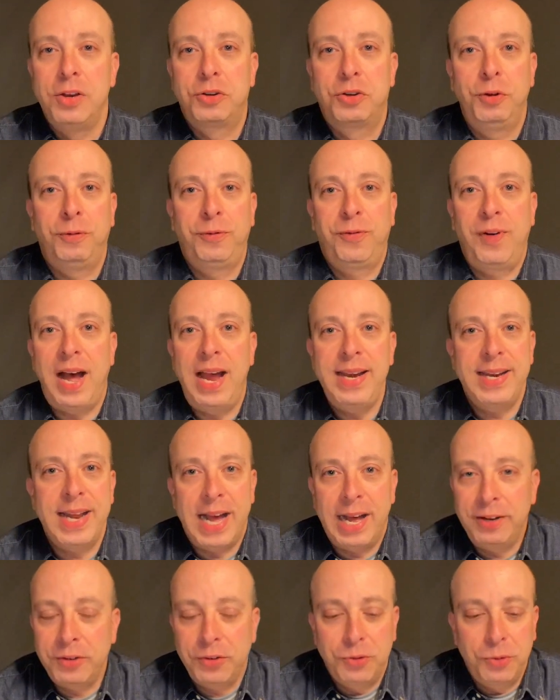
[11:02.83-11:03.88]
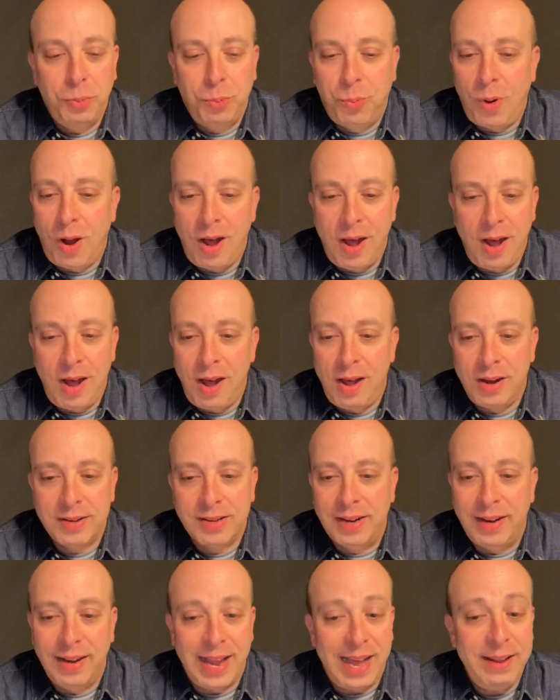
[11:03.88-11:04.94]
to find out
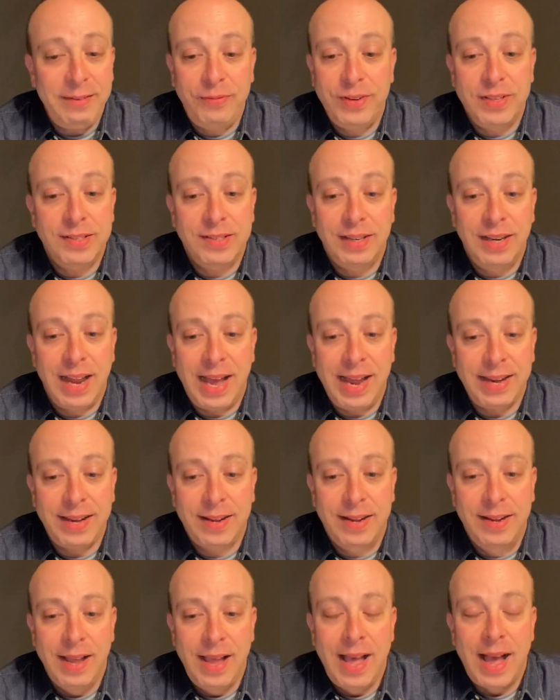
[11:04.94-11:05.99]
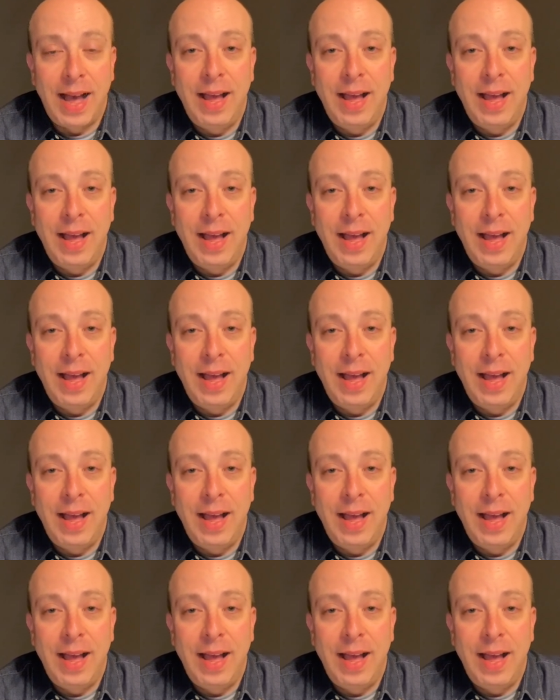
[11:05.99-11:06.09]
what life is like